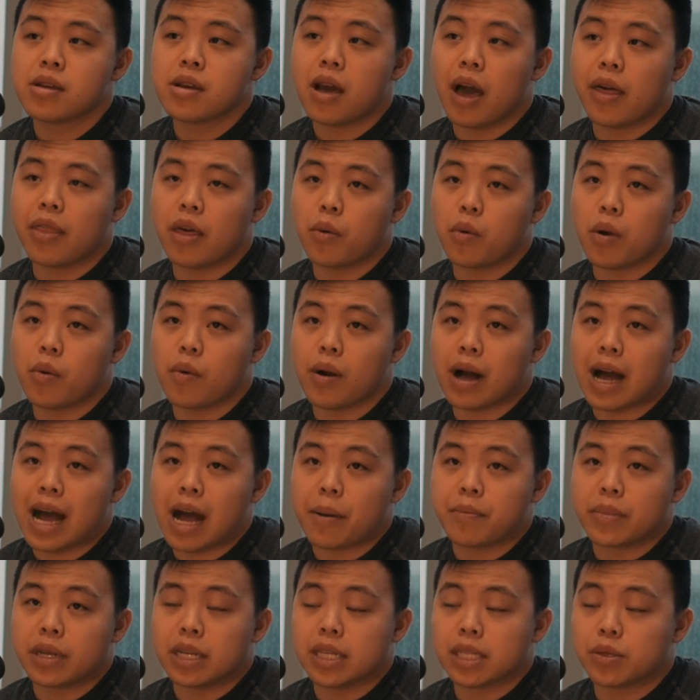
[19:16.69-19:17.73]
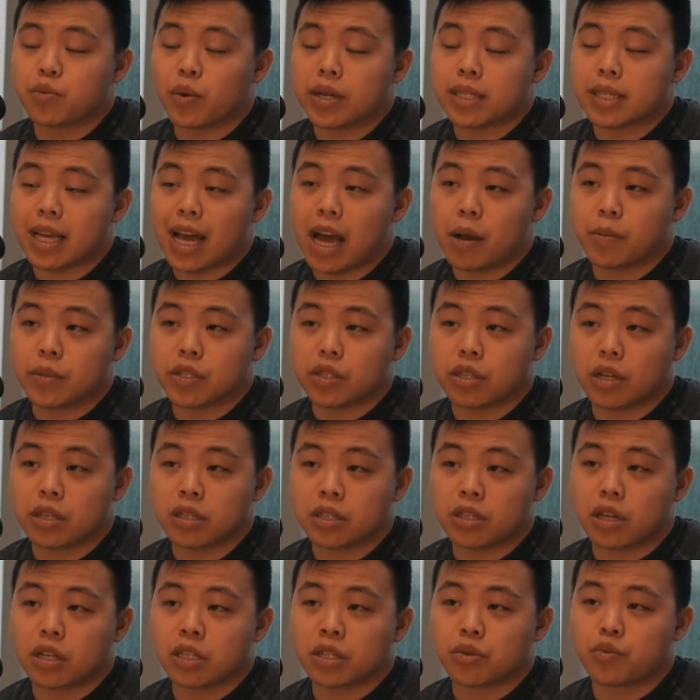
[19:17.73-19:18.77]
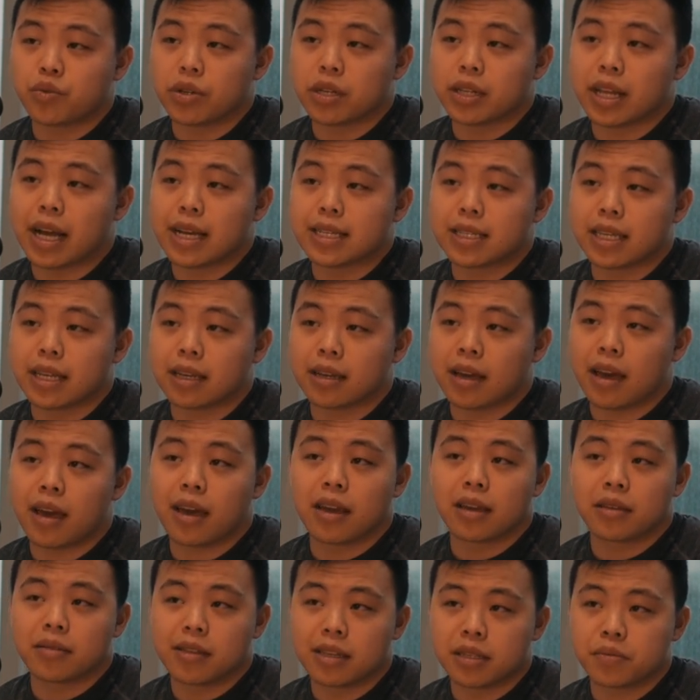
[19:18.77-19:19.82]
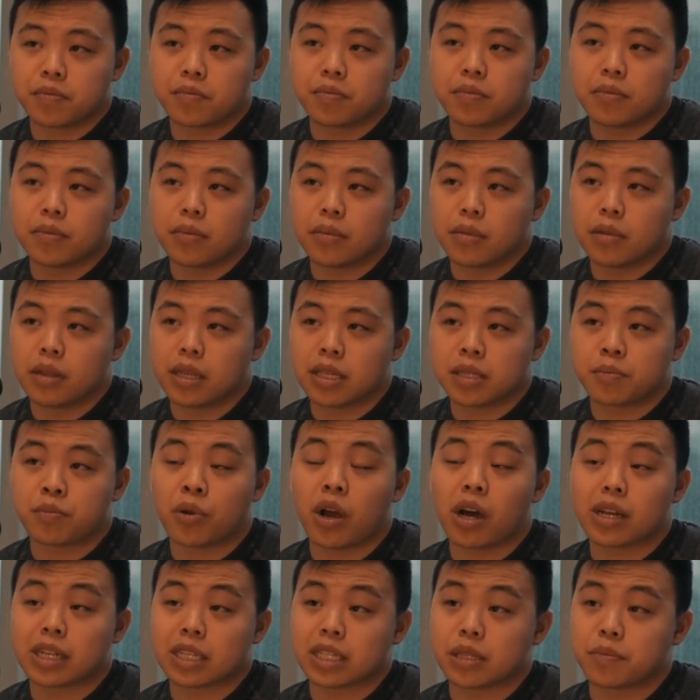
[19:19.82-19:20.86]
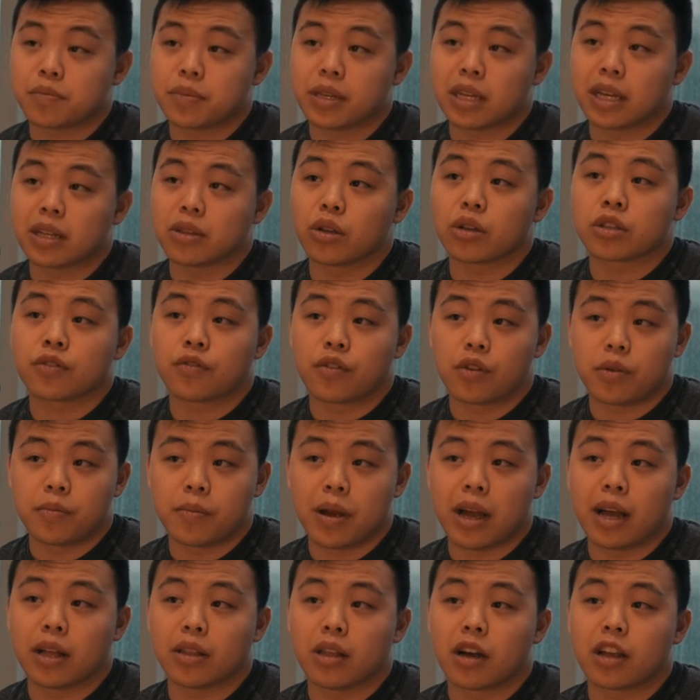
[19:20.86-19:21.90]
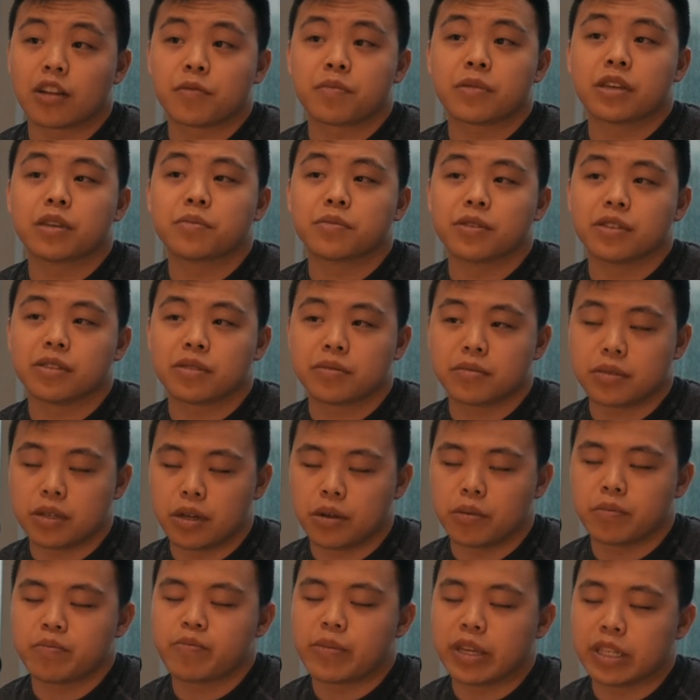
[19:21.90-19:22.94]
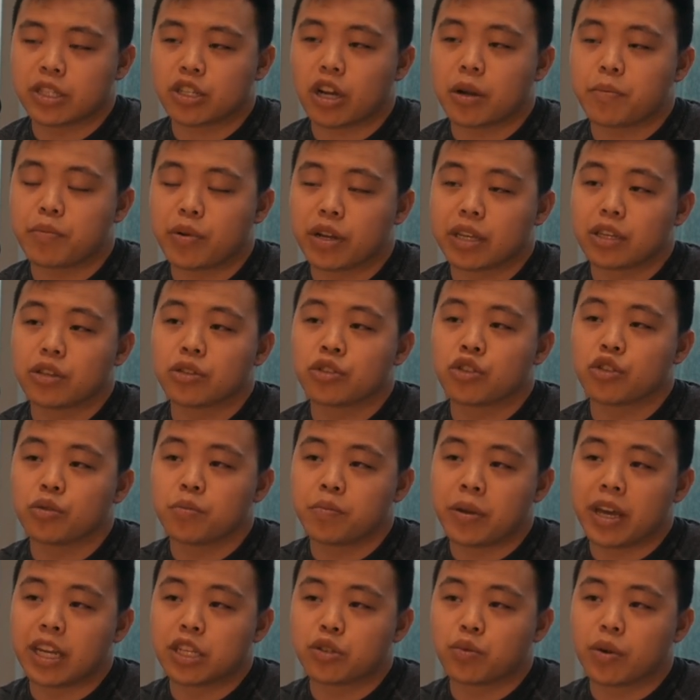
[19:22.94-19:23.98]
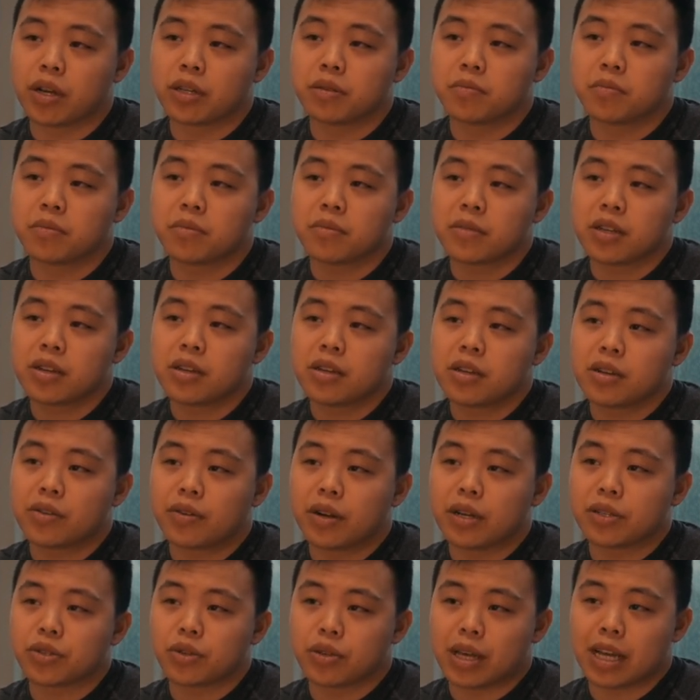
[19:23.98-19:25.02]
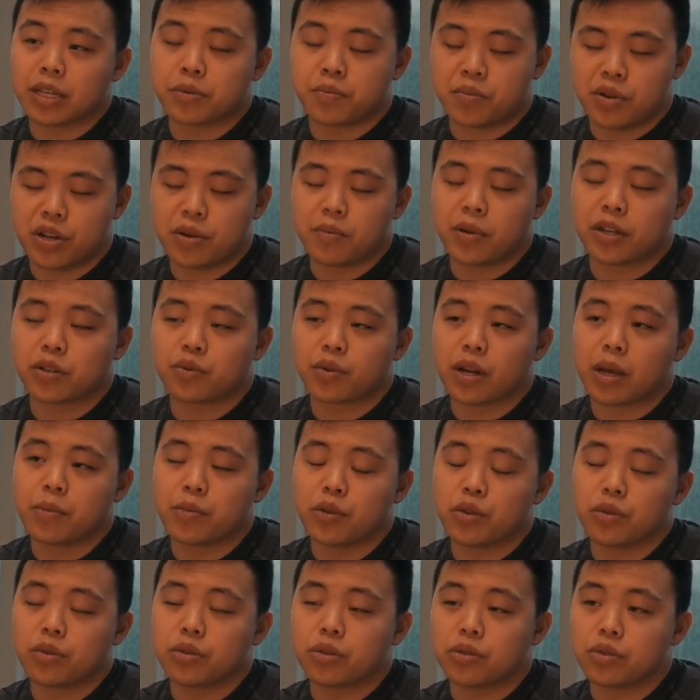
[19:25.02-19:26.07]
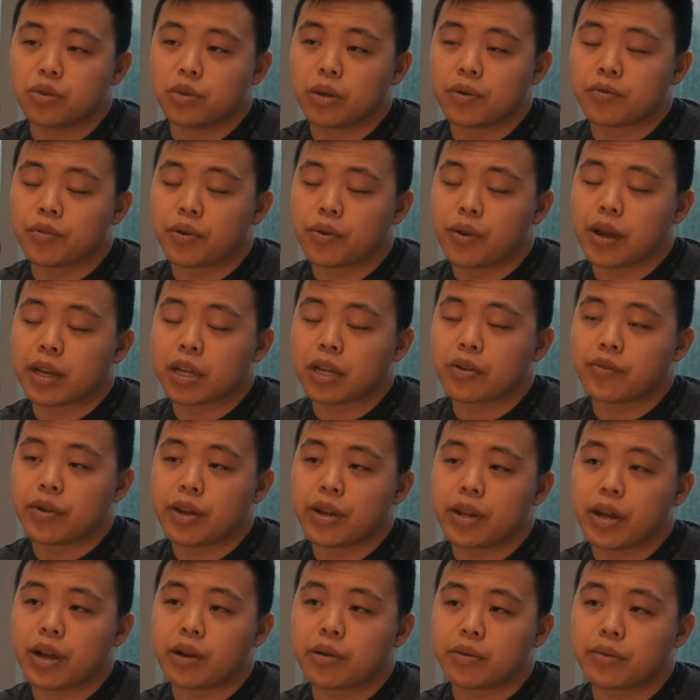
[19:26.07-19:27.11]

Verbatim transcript: And then what will happen is once Amazon starts realizing, hey, this product is being looked for by a lot of people, you know, they start bringing you to page 1. right? So that's pretty much what I'm doing for ranking right now.